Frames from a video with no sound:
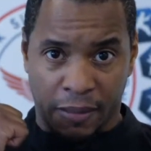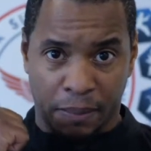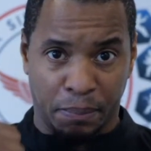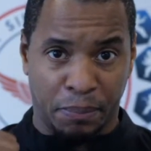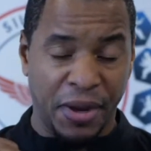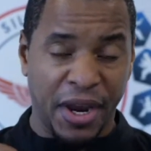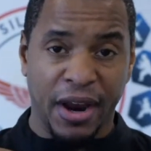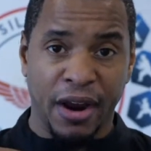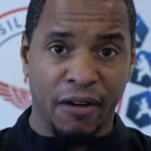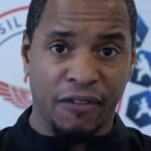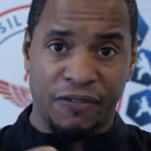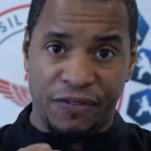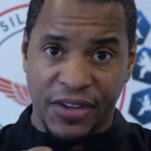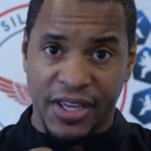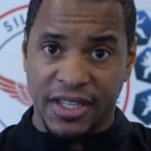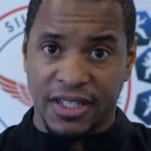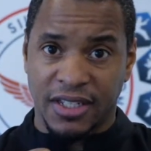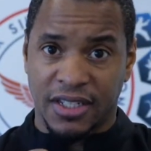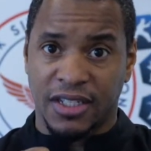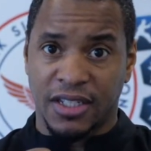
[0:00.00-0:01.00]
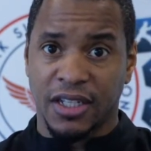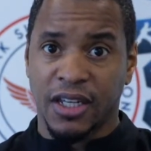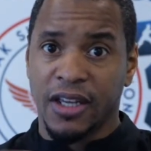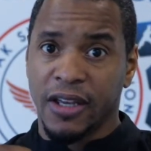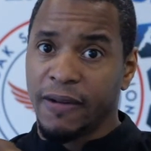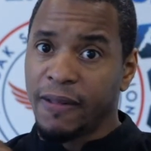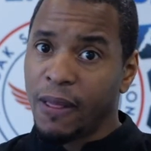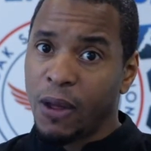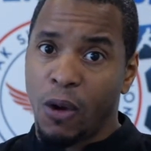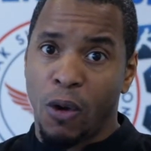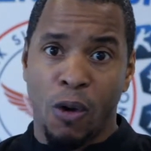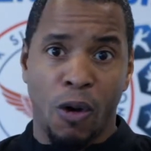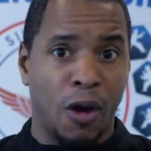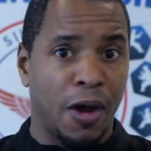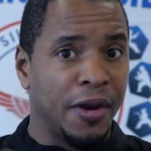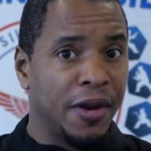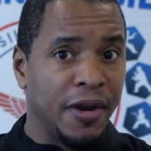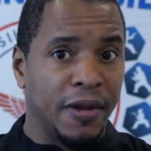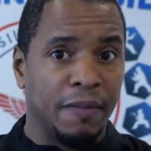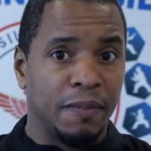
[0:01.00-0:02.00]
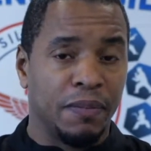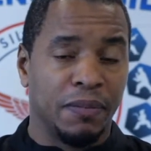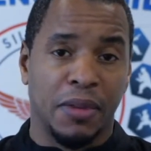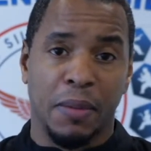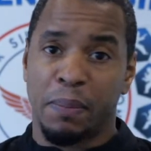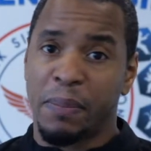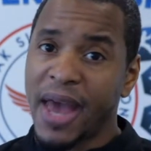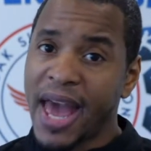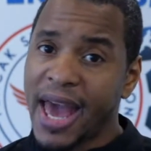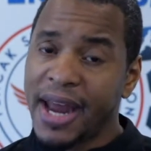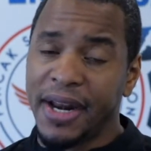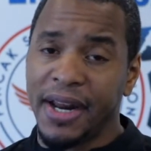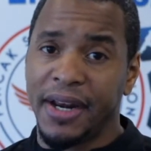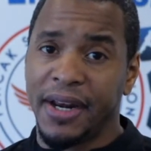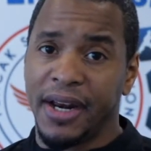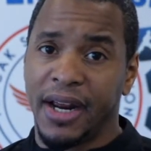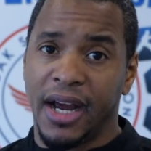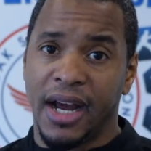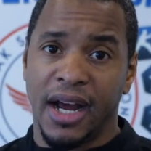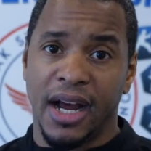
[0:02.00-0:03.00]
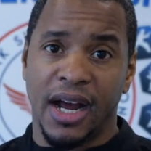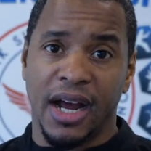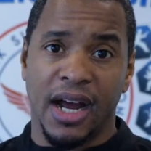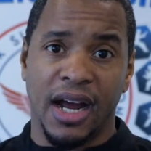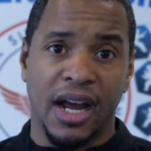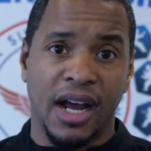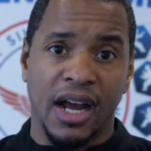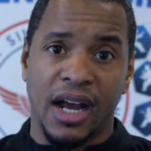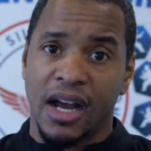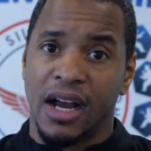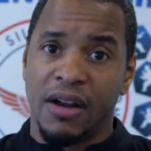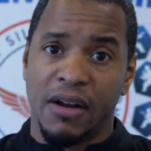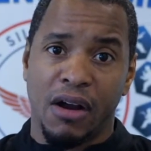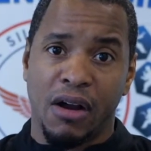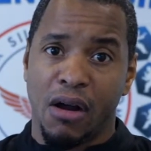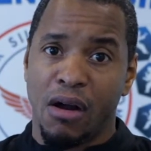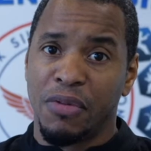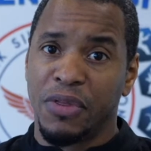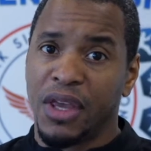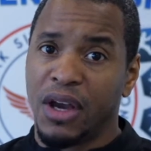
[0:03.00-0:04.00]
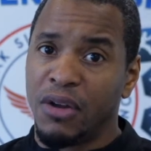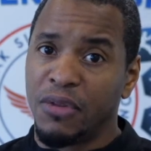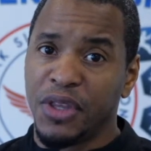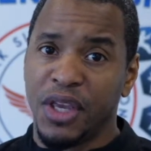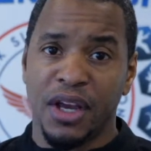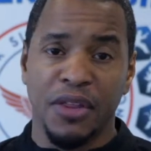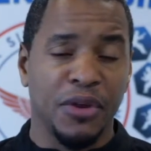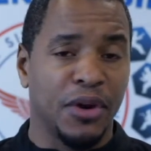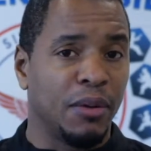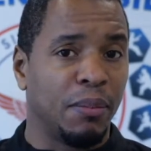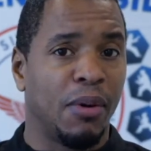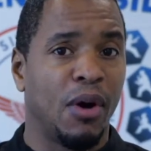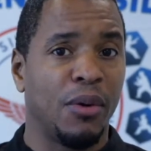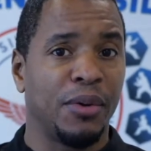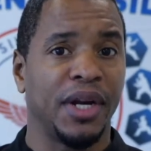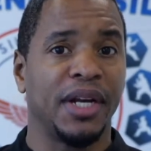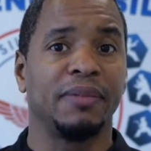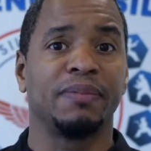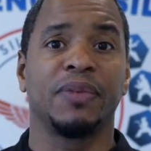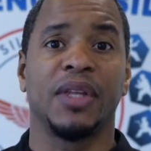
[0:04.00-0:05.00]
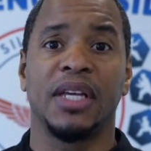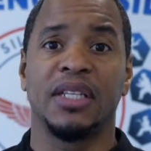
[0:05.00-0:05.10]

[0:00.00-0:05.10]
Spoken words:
bare fists, on the padded, on the other opponent.